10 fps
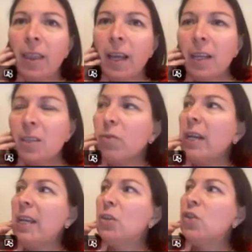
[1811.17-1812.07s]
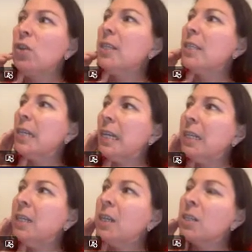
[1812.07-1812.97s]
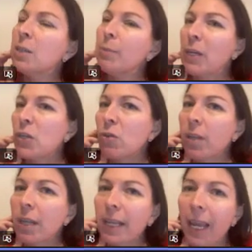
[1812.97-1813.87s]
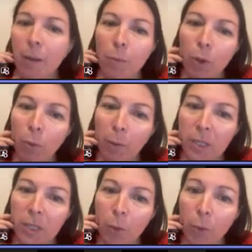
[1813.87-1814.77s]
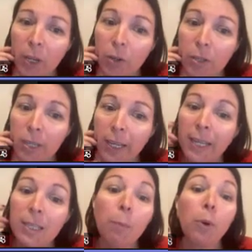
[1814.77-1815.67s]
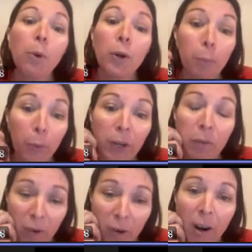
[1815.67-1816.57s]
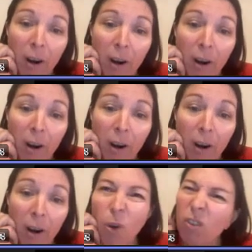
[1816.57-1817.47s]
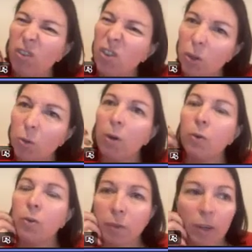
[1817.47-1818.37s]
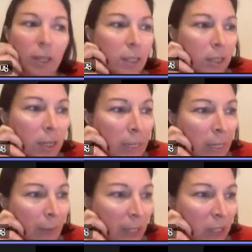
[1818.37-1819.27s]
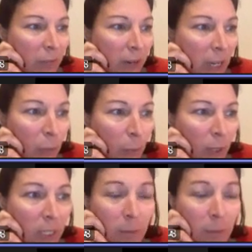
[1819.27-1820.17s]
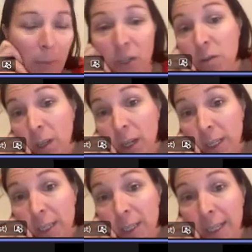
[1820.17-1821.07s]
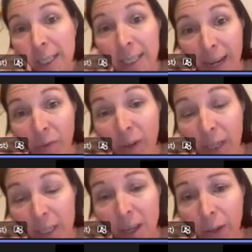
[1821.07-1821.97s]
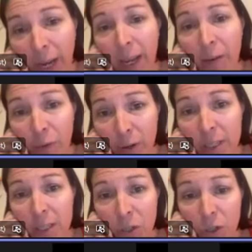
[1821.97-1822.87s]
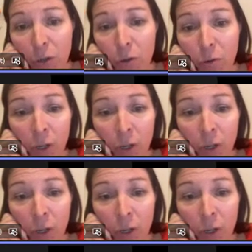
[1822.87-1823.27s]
That's really interesting. to make sure that the game or the website we're using is appropriate for our age and not too old for us. That's a really good one. And to make sure that it's safe and it's okay for us to